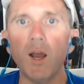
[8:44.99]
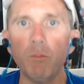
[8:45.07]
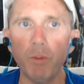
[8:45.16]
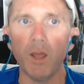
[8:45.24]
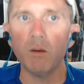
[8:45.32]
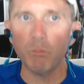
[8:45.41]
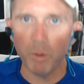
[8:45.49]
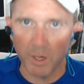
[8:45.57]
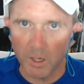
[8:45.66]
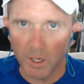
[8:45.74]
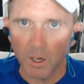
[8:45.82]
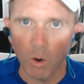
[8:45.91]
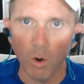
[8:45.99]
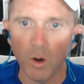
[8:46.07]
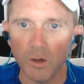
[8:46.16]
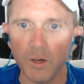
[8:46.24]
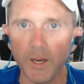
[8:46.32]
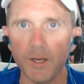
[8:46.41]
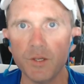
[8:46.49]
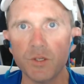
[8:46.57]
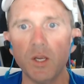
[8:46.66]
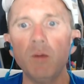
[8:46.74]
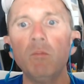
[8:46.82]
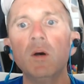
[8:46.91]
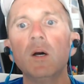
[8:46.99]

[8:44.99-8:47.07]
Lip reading: patent pending on ASM.